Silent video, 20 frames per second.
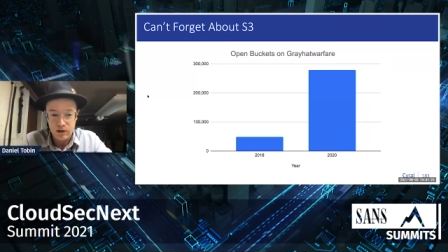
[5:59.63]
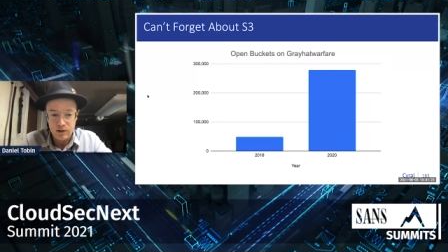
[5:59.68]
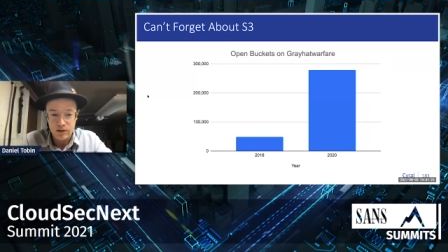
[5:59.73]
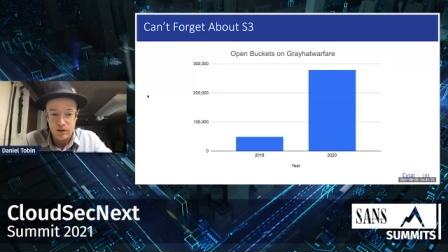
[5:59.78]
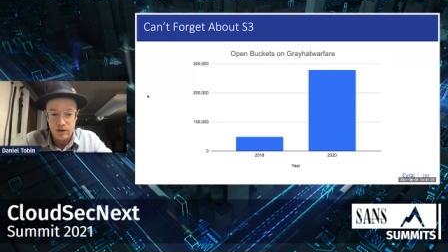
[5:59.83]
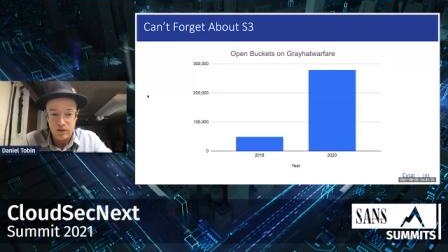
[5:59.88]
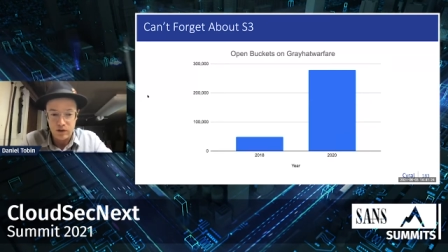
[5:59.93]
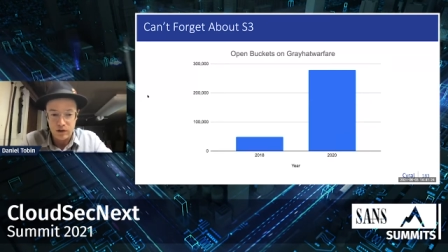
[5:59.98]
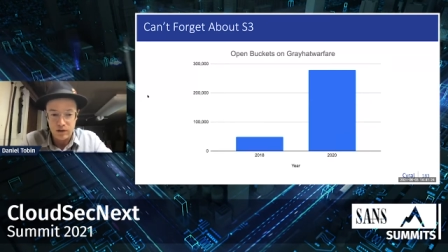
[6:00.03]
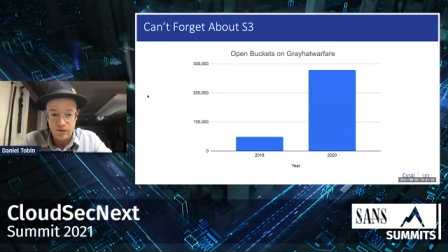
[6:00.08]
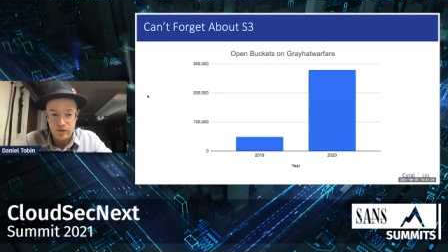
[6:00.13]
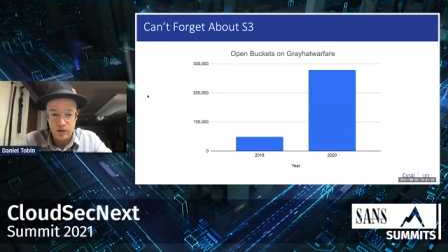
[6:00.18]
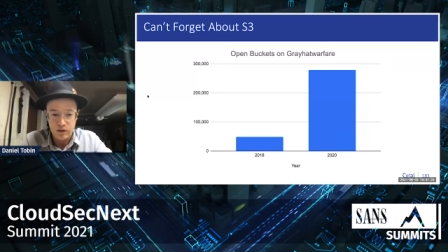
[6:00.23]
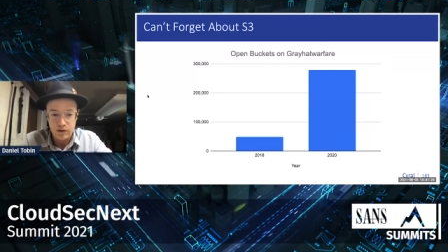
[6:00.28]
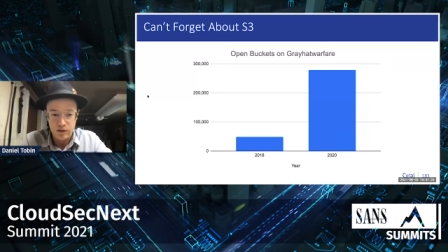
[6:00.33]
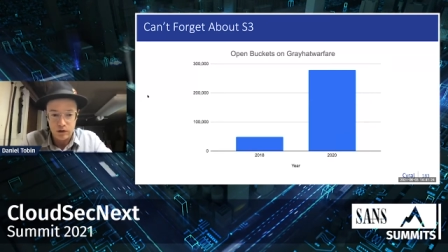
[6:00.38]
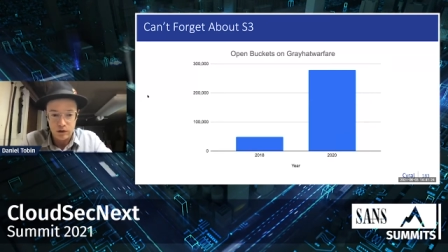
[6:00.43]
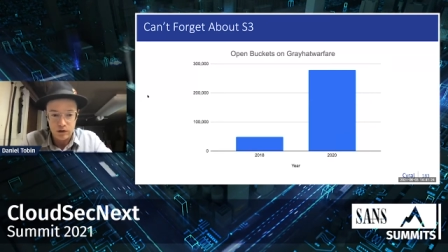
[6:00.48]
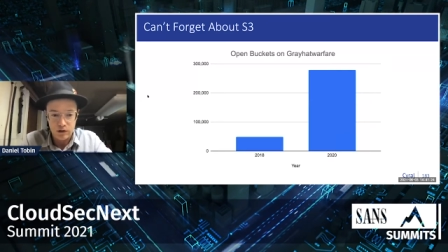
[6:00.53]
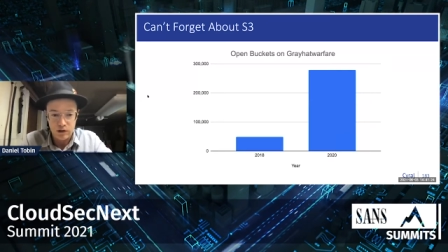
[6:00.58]
service for
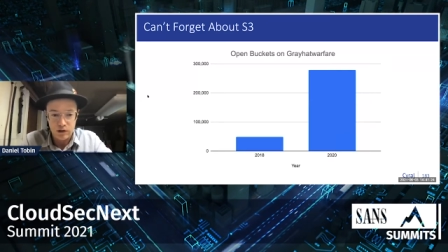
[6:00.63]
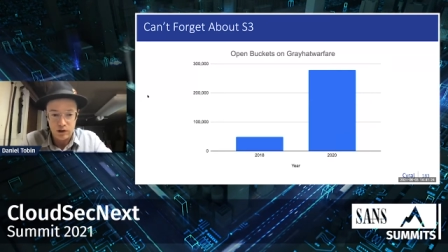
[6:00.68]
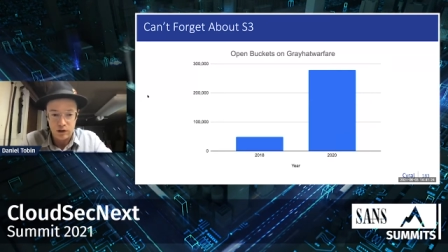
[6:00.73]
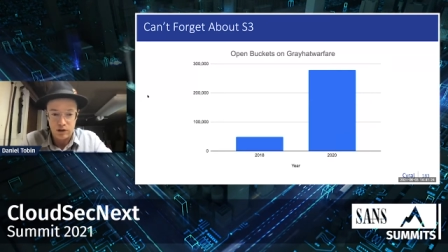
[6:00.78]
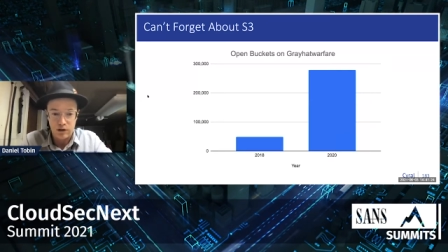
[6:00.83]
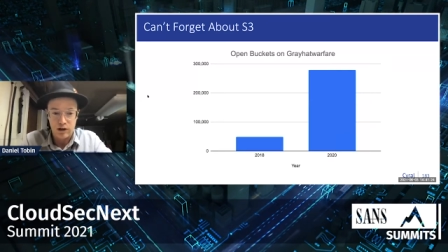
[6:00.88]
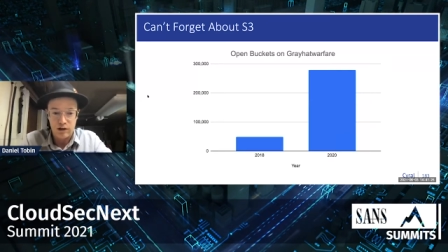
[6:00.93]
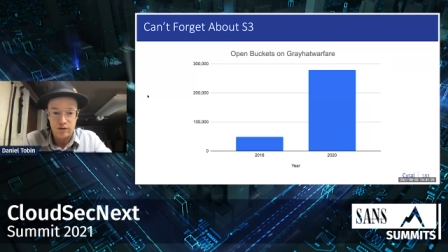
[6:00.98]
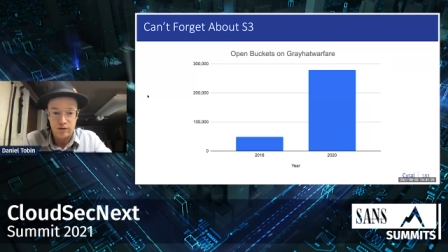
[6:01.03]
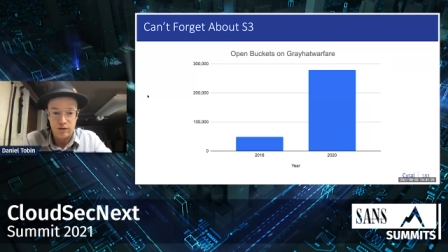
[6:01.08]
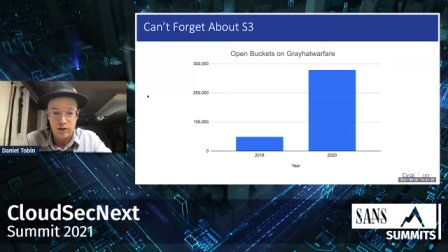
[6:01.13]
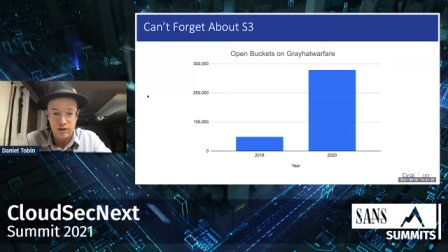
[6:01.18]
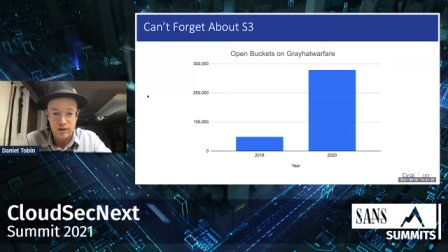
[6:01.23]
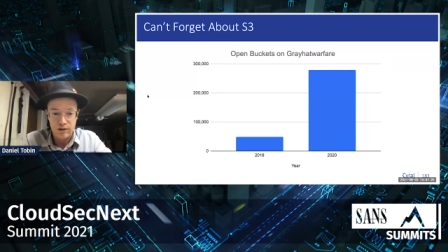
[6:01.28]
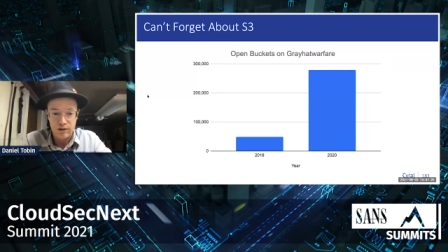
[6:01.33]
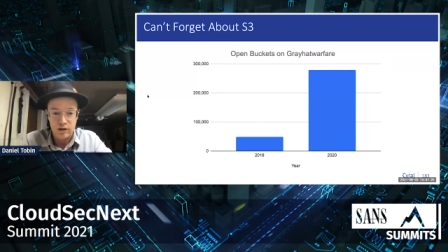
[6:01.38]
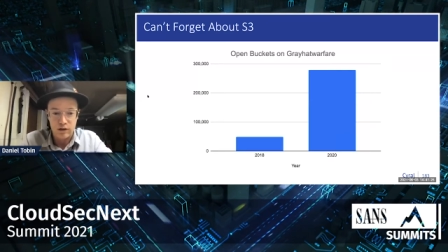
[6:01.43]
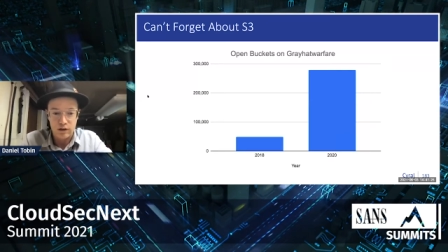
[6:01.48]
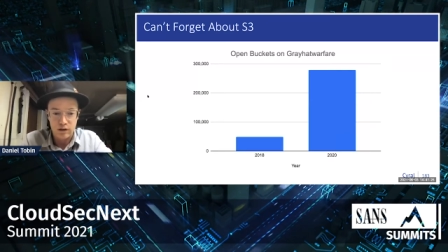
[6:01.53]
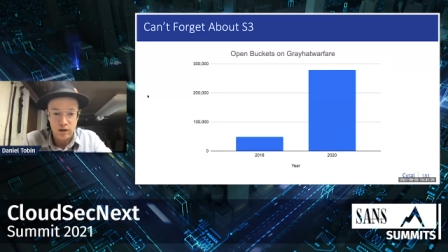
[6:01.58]
searching and
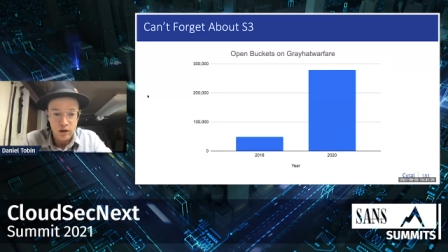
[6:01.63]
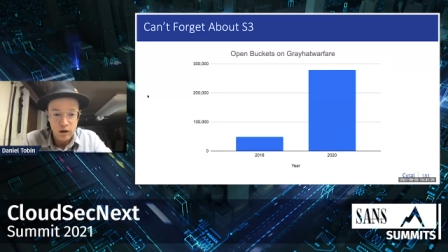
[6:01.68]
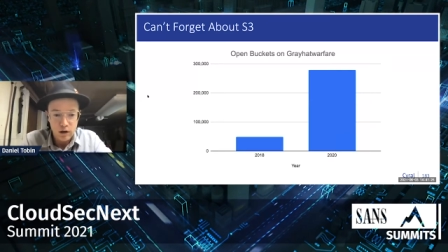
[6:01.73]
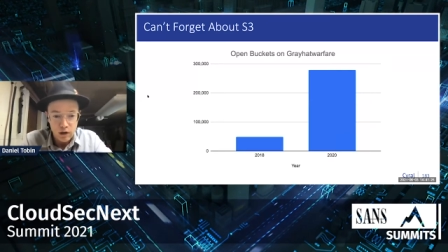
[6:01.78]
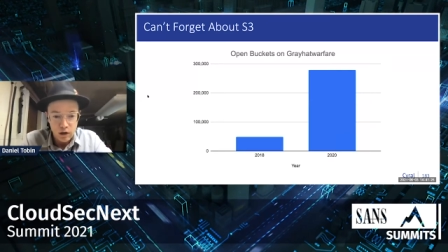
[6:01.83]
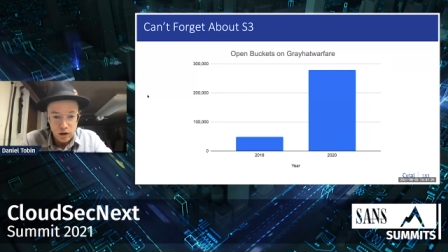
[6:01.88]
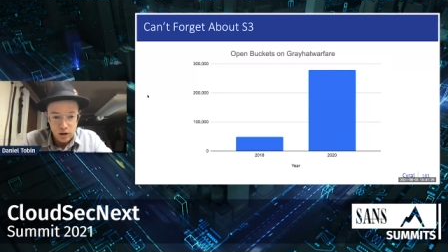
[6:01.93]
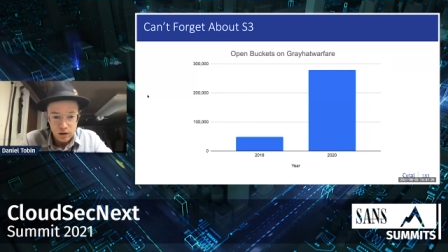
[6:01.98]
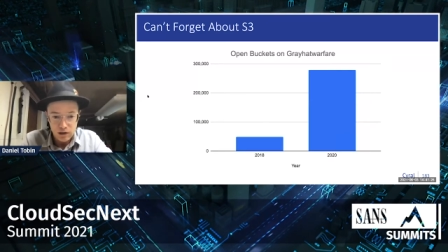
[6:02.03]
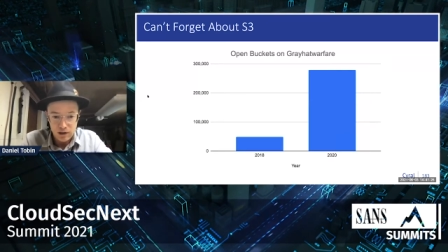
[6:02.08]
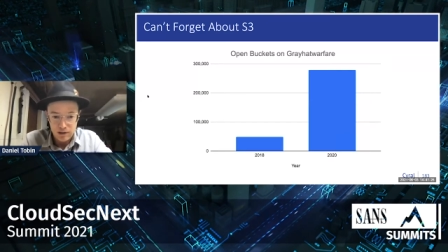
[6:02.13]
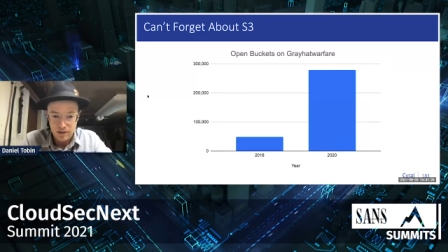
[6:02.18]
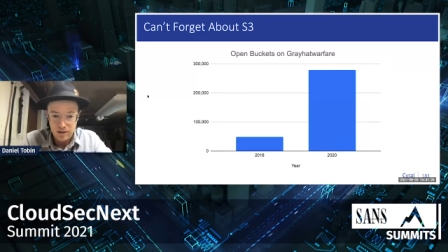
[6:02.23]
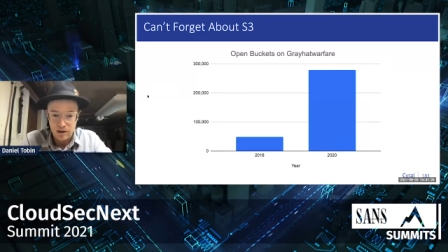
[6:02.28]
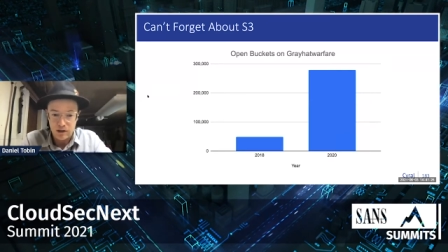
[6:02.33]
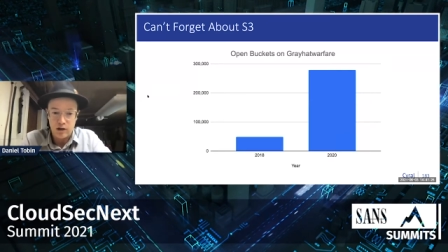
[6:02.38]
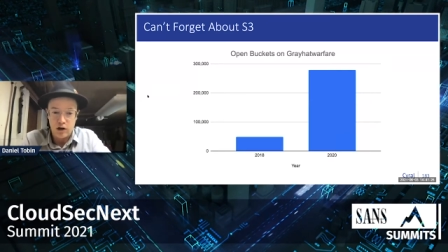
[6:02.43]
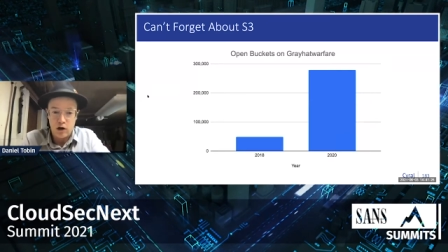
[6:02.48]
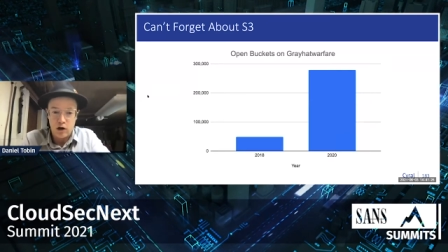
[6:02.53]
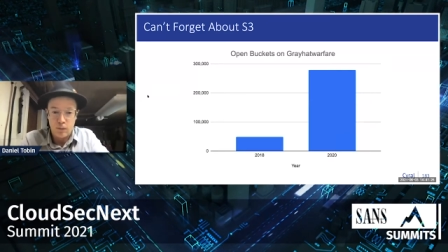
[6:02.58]
listening,
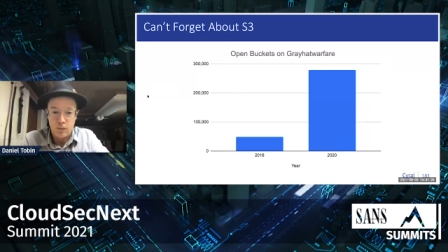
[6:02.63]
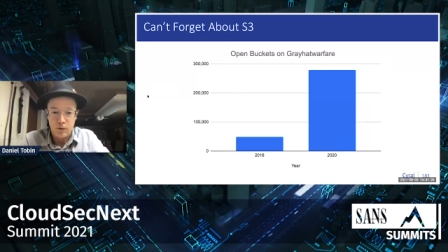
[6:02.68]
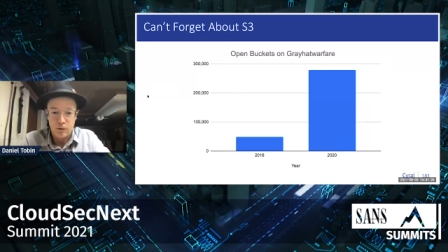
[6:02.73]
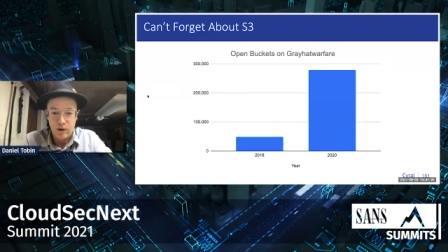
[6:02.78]
listing open